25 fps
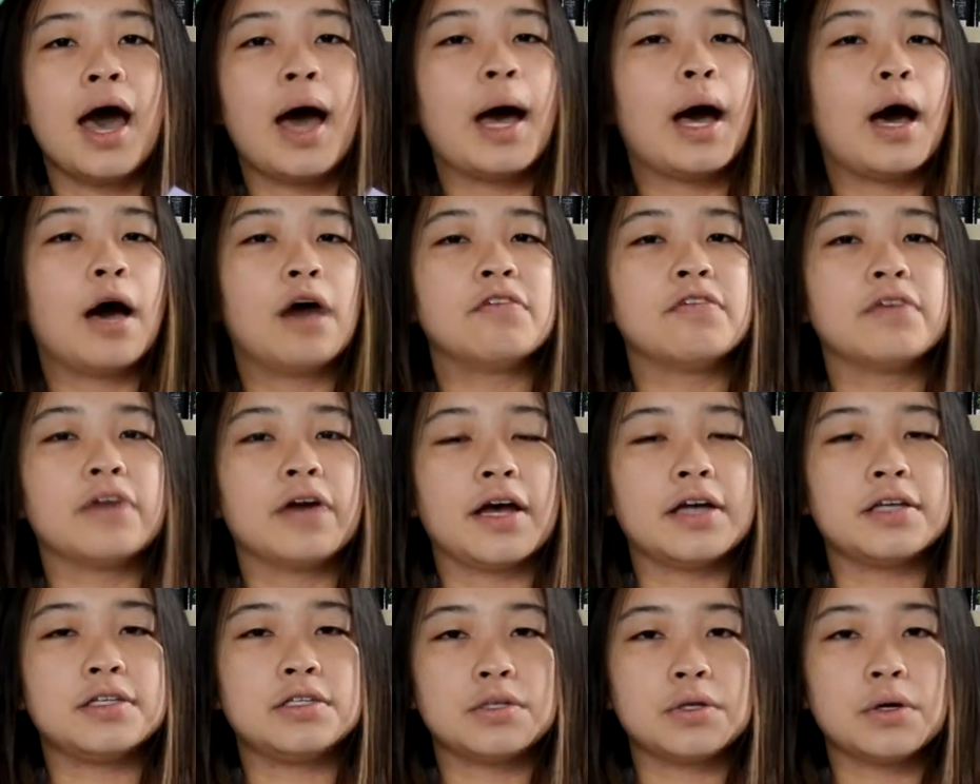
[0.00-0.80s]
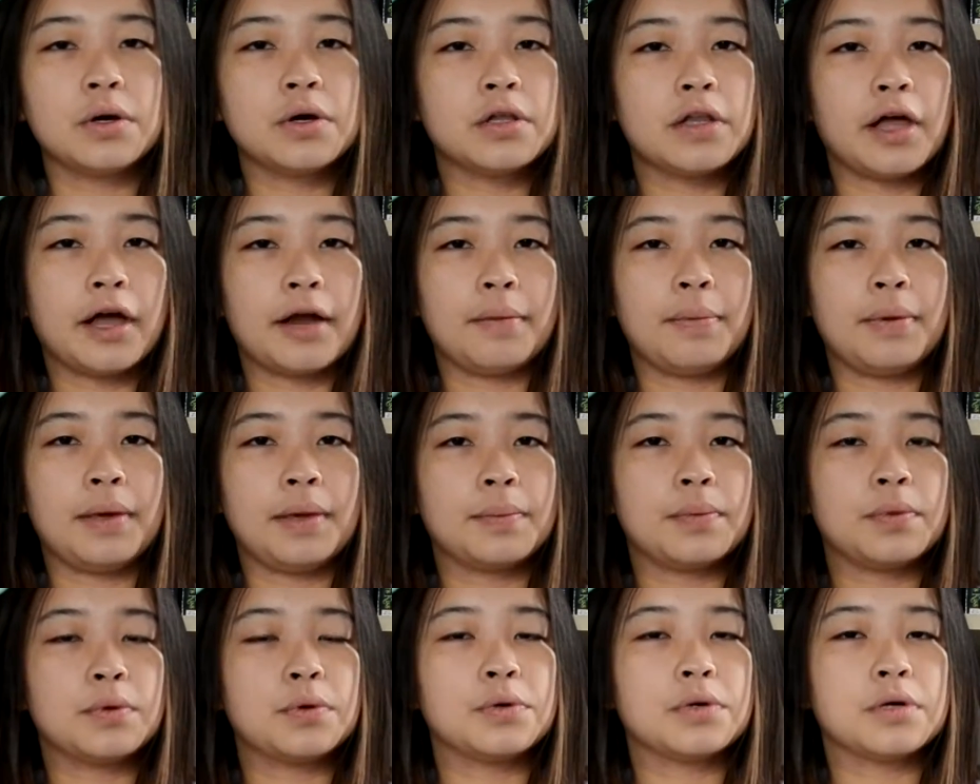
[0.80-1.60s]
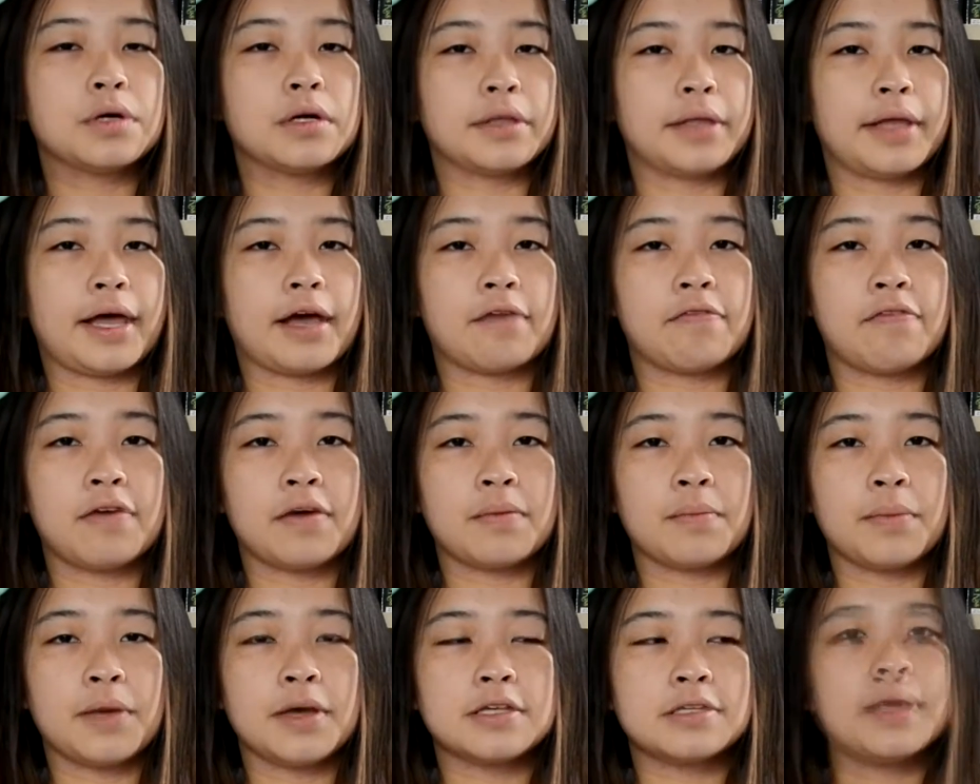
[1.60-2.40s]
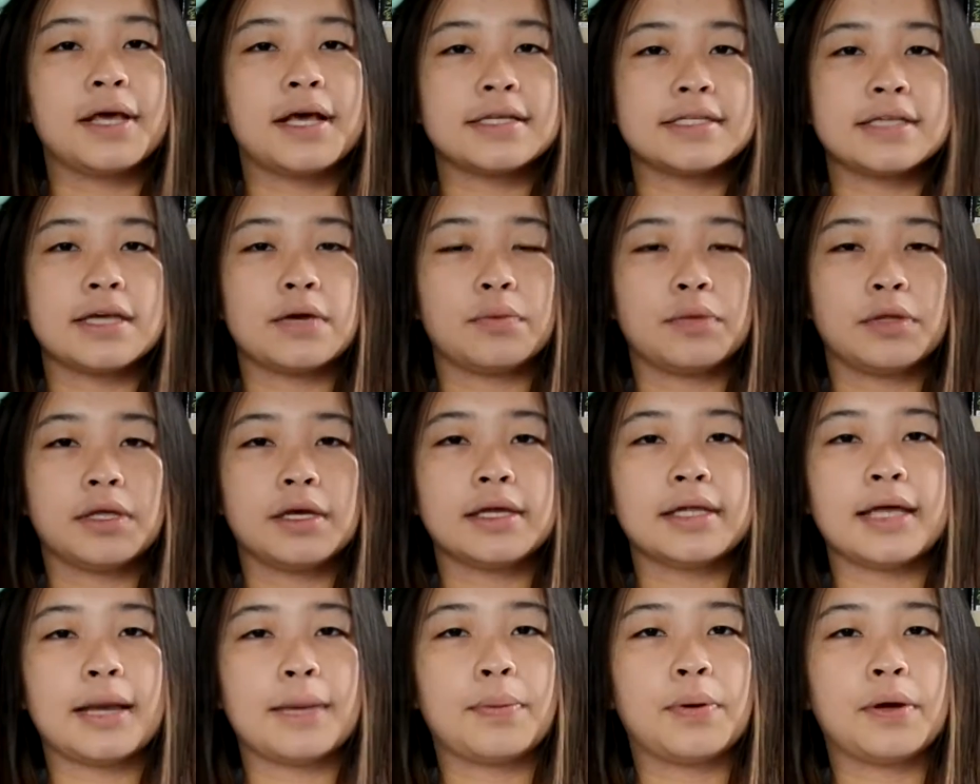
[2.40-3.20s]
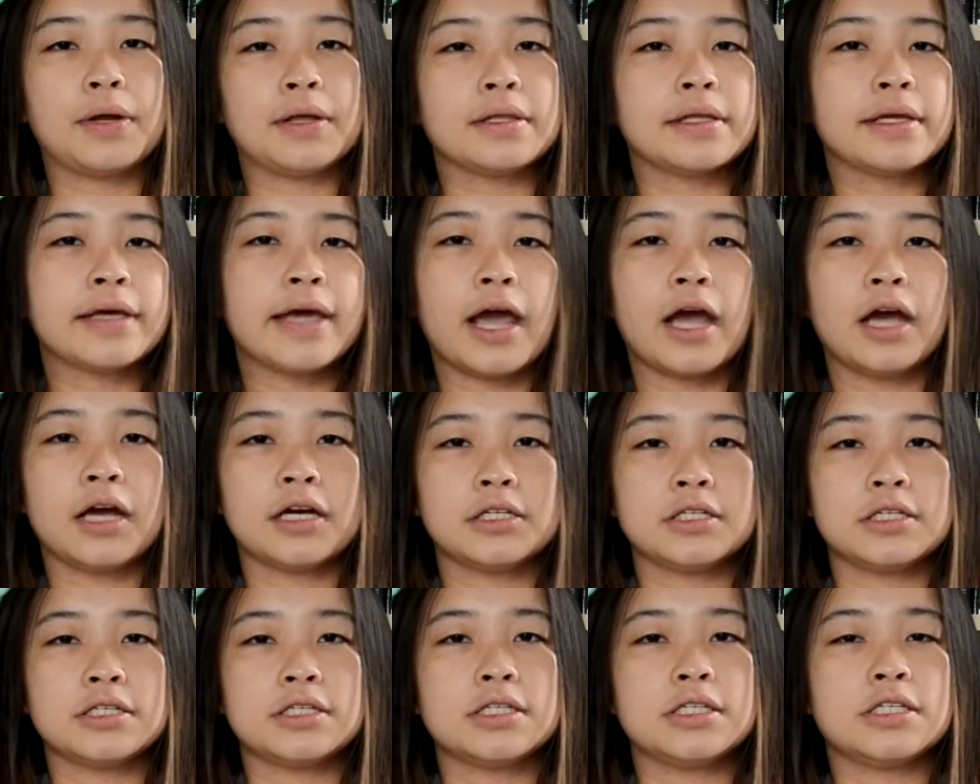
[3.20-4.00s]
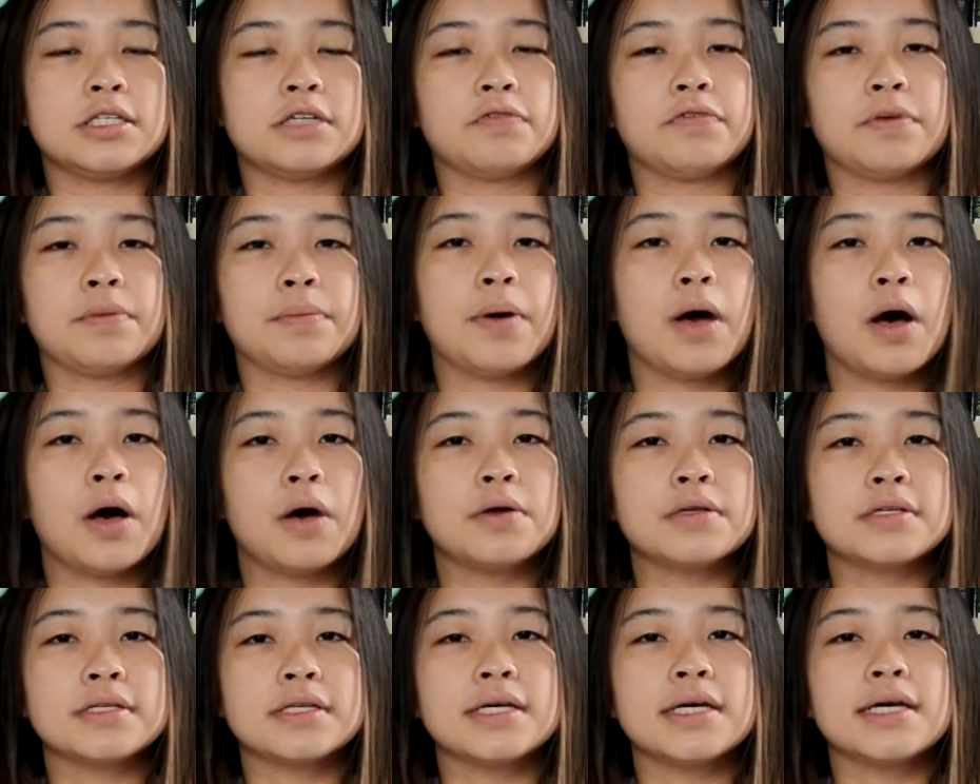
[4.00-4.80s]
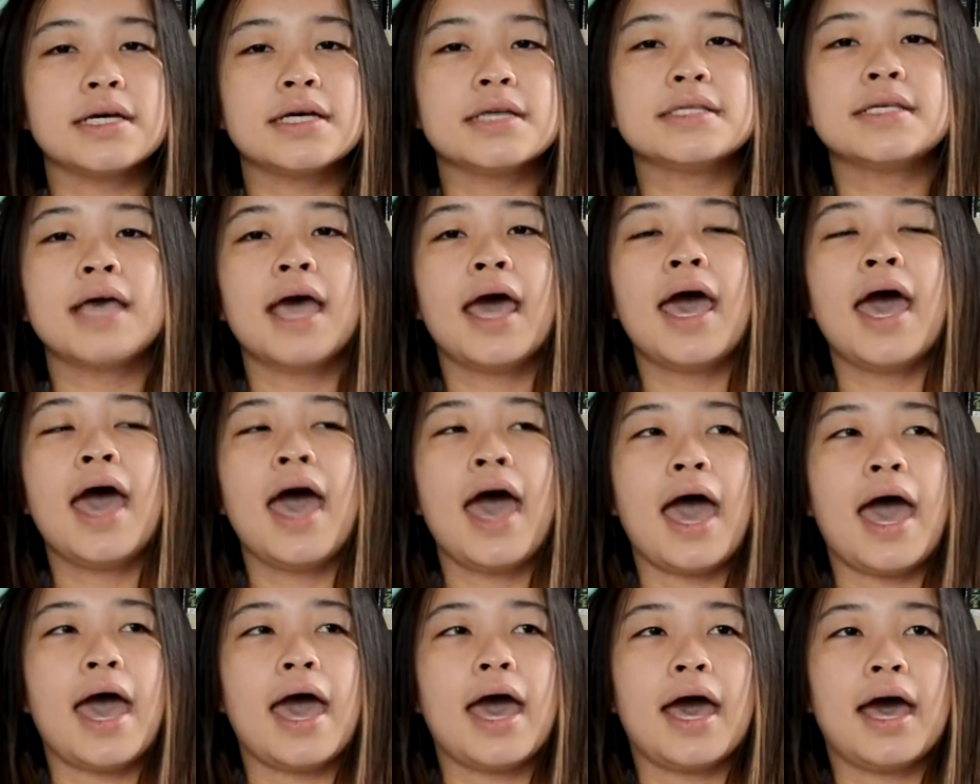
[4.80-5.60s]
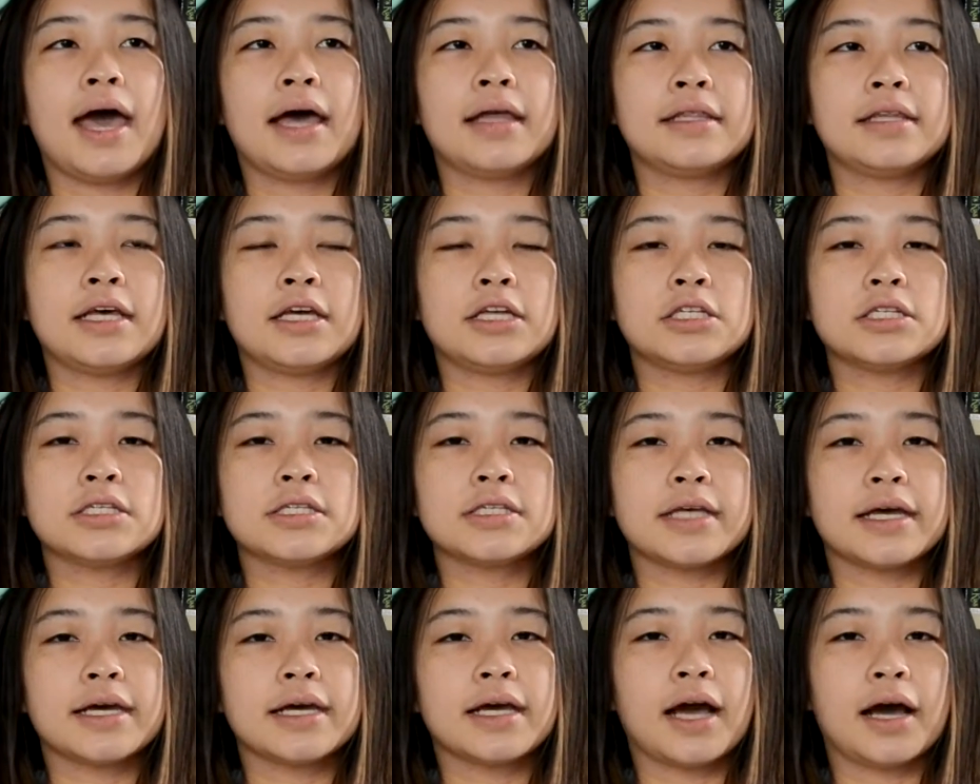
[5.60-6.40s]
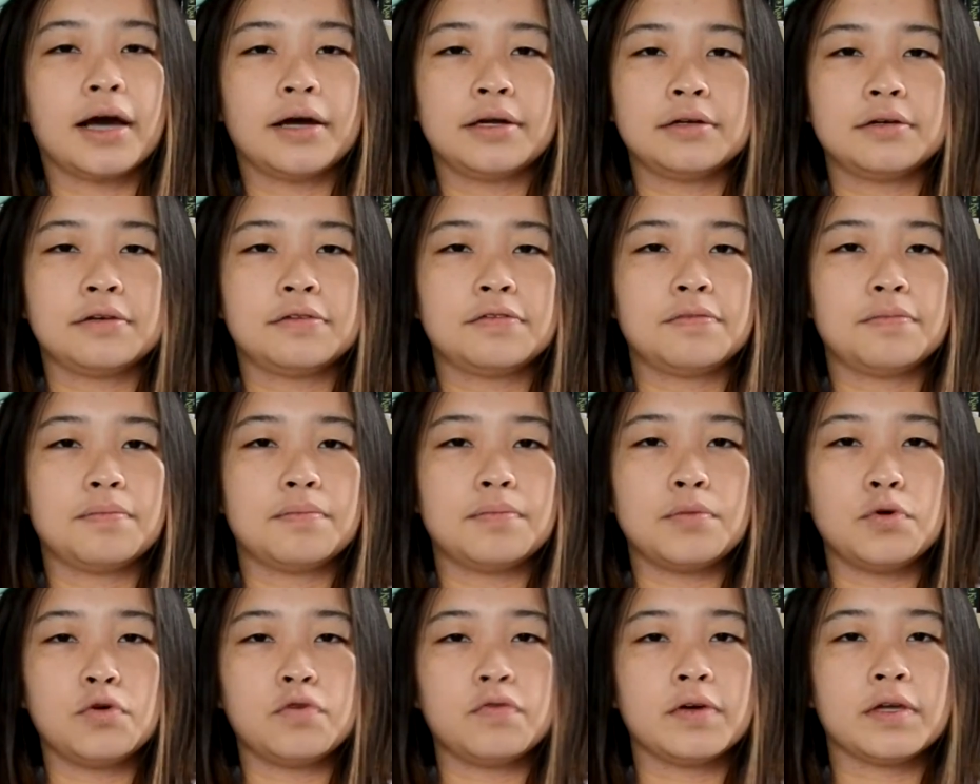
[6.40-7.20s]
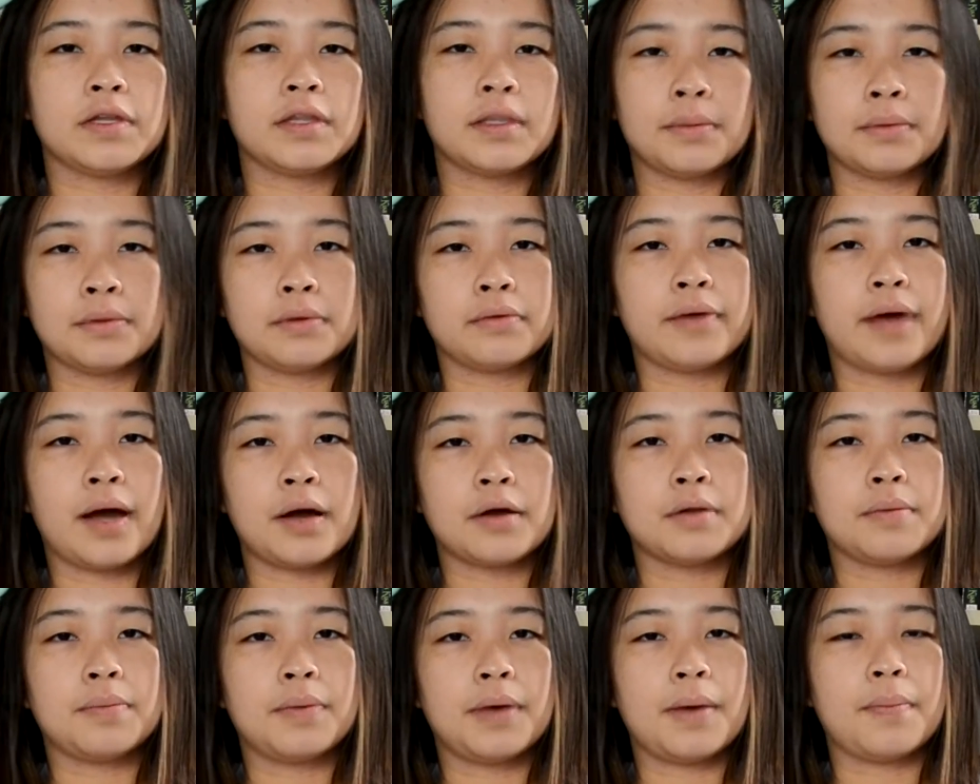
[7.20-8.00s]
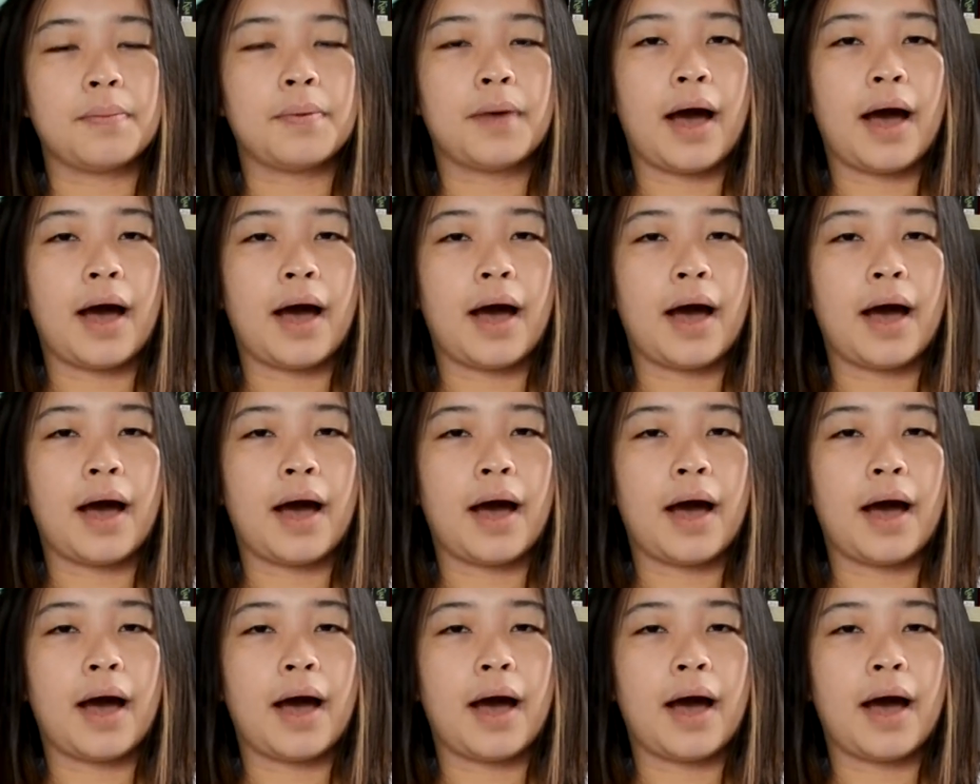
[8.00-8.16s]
However, I do know a lot of people who collect Figmas because they really like putting the characters in different poses and they just like kind of moving them around a bit.